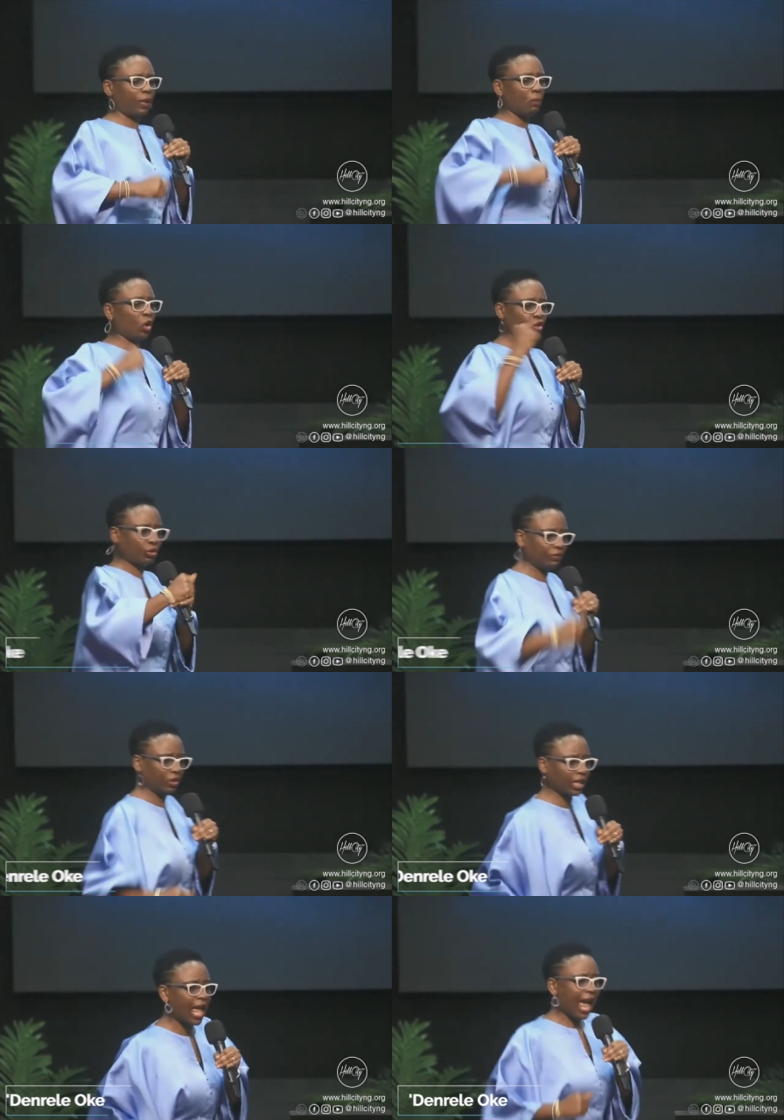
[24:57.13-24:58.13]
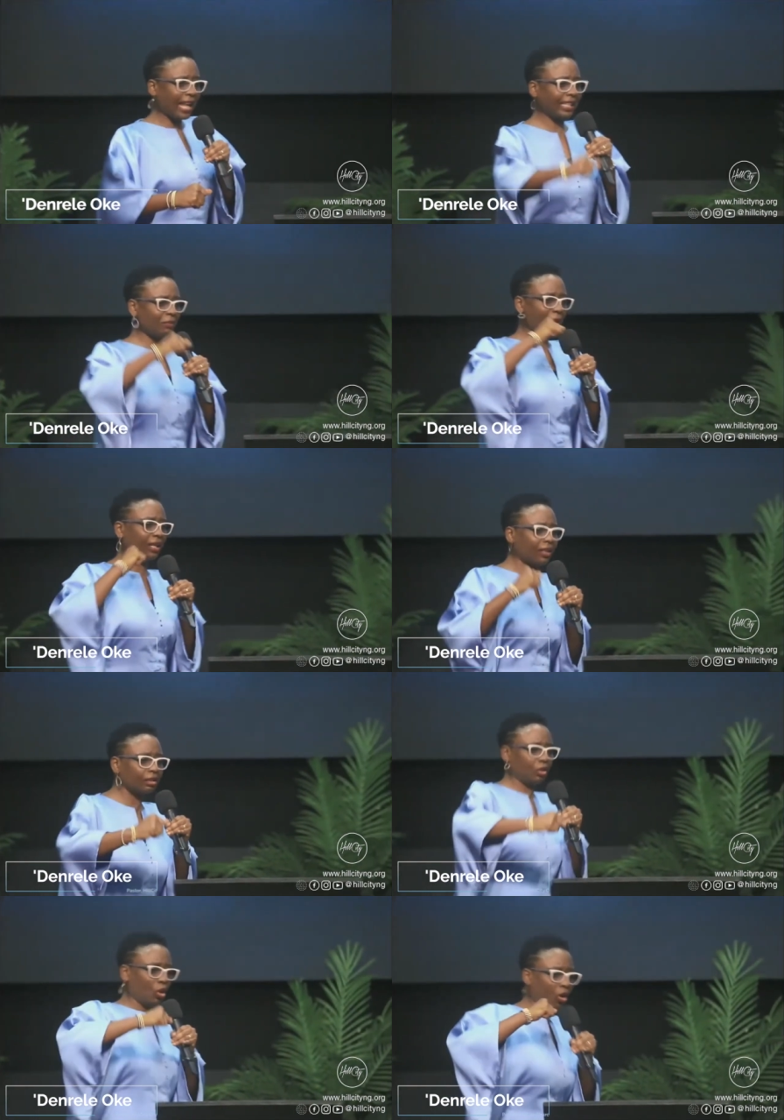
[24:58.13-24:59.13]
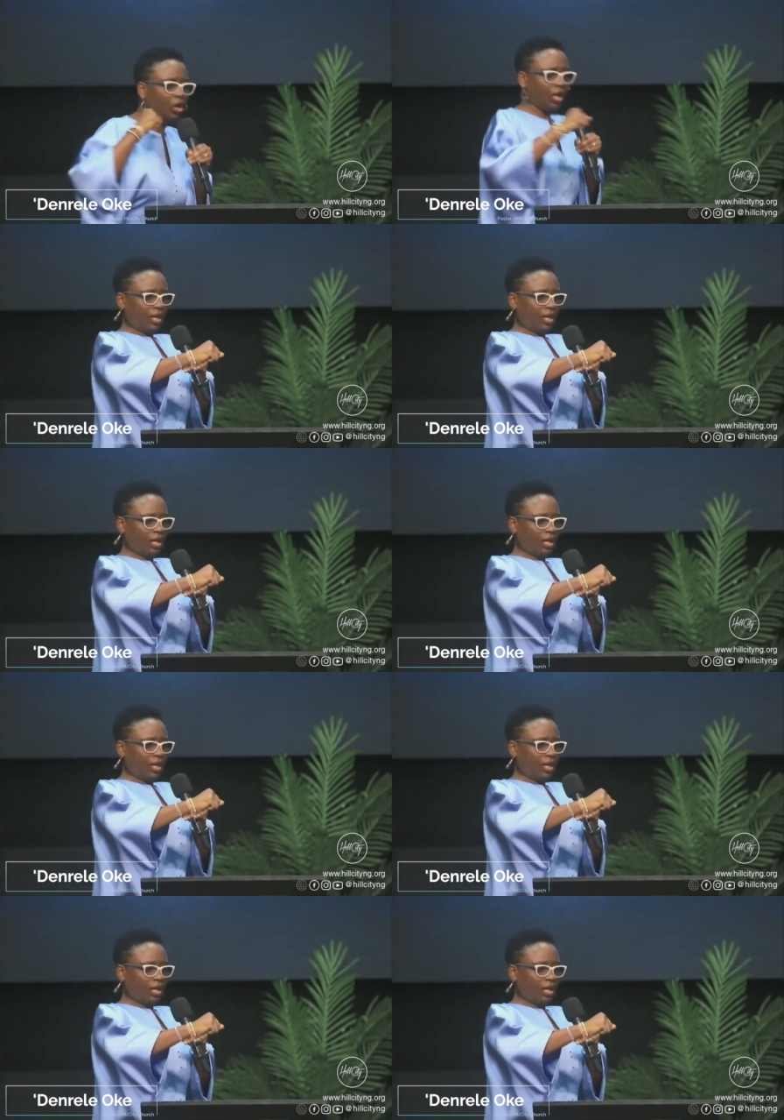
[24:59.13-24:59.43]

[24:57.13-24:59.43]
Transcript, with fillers: to be more driven. I need my, you know.